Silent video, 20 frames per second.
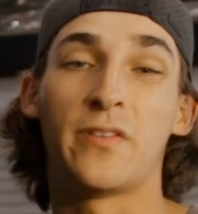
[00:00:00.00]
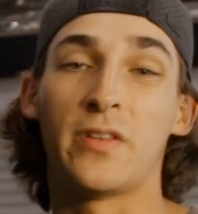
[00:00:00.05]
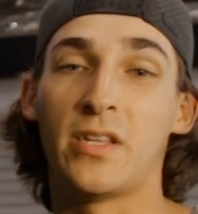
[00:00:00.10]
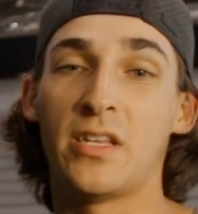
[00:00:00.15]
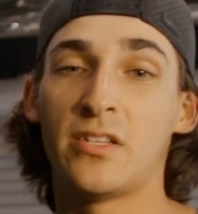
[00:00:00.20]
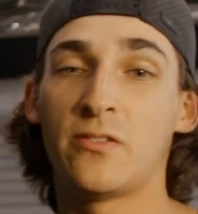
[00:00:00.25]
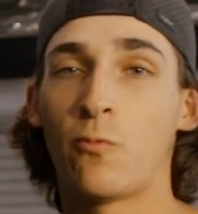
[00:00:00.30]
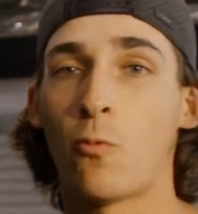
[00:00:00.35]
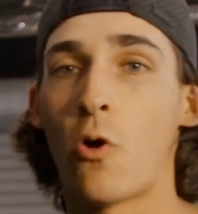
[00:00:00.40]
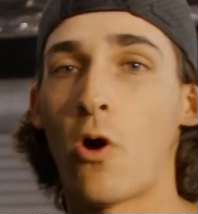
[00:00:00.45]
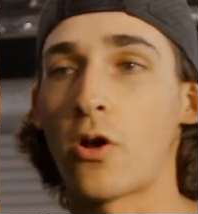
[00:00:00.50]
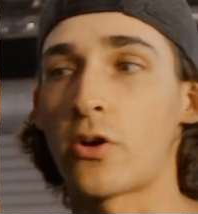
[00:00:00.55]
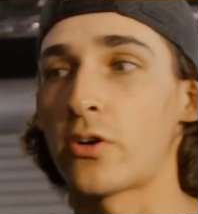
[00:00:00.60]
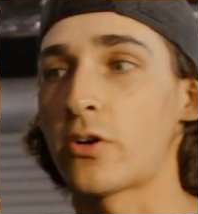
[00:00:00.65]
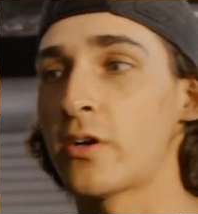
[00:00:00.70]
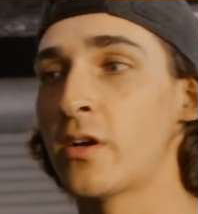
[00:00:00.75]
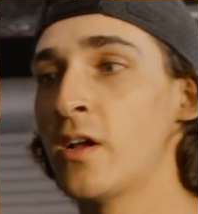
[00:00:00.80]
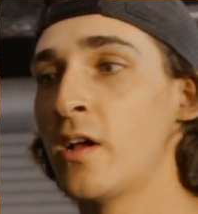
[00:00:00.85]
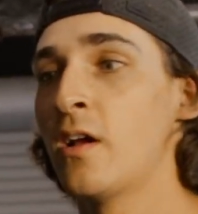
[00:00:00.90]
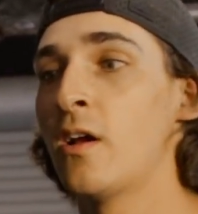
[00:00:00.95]
it needs
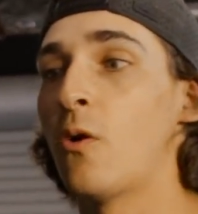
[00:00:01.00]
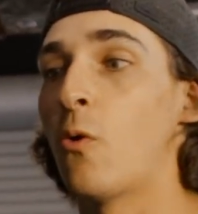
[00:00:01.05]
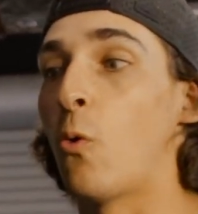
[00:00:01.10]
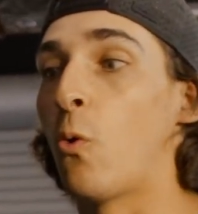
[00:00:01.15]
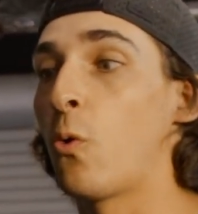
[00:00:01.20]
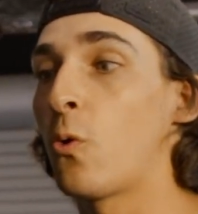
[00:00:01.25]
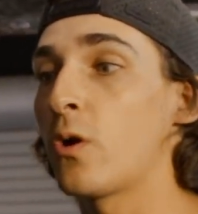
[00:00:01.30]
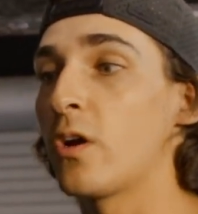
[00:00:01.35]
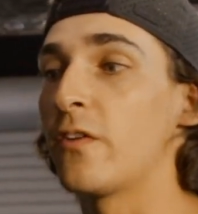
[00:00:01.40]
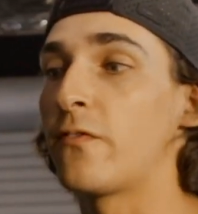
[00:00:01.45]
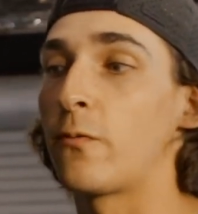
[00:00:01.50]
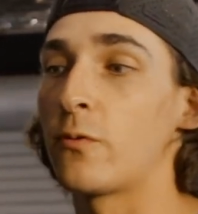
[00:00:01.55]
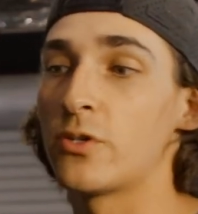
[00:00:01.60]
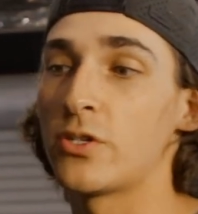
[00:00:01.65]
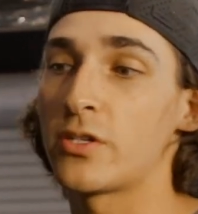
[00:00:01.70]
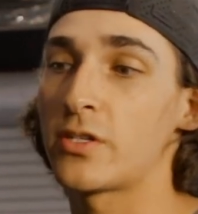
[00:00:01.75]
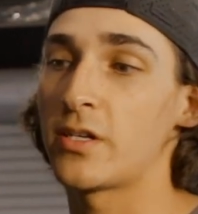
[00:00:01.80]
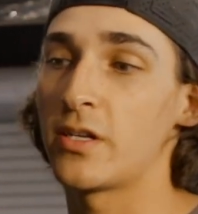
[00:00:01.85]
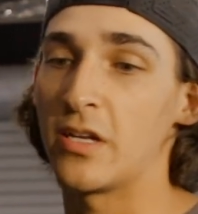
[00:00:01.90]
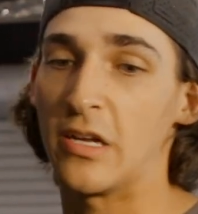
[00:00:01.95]
water, or if we're
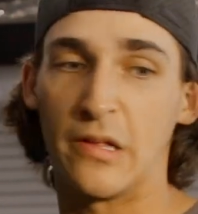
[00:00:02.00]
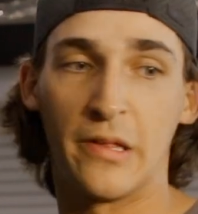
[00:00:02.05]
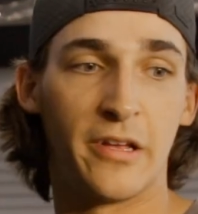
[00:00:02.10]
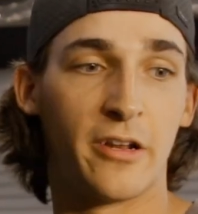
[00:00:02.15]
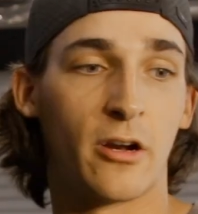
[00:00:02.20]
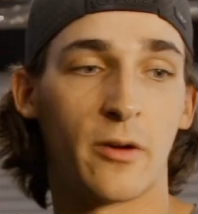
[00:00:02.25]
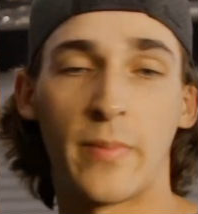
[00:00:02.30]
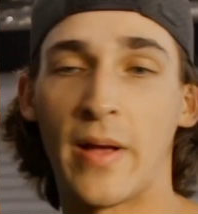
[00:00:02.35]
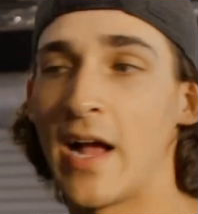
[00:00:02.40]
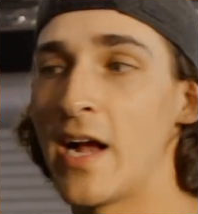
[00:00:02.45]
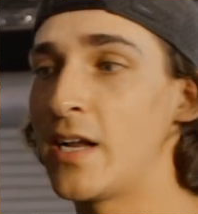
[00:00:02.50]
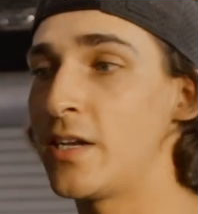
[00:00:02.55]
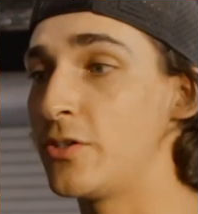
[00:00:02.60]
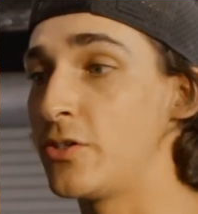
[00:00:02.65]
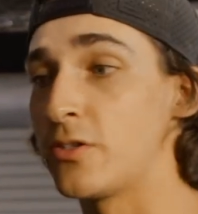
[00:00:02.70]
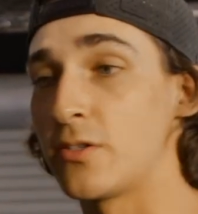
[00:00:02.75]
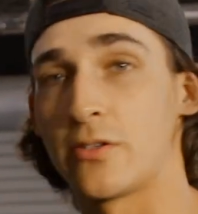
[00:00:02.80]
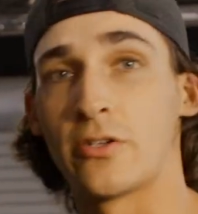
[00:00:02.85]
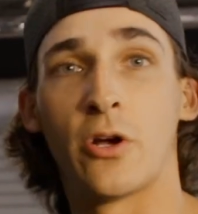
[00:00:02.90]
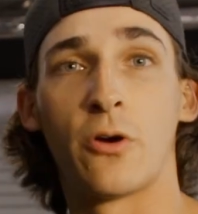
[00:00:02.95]
just going to clean our pad and
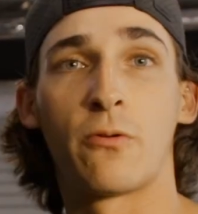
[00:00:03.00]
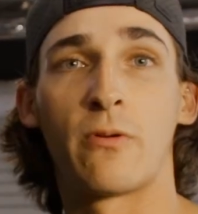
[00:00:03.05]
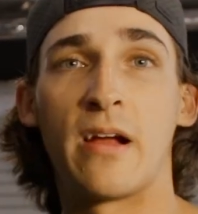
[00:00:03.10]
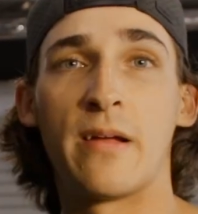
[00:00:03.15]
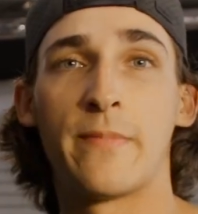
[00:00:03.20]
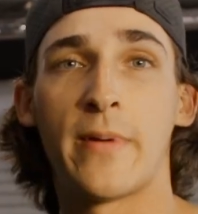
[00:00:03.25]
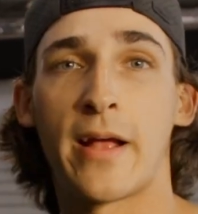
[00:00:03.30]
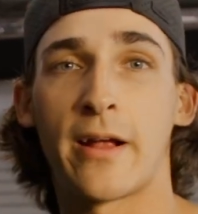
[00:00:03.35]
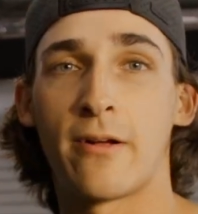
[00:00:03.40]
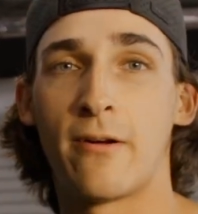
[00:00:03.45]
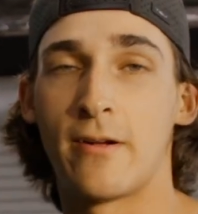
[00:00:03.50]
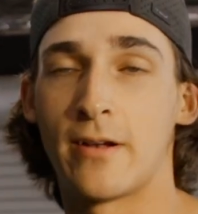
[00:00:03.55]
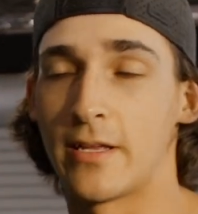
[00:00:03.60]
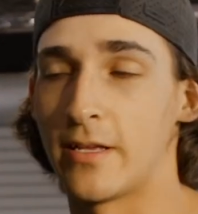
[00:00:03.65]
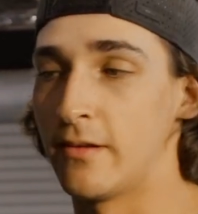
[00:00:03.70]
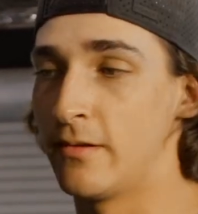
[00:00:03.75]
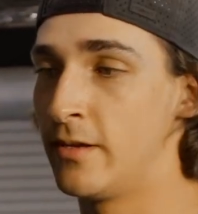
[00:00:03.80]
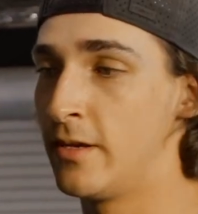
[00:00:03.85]
just go right back on it.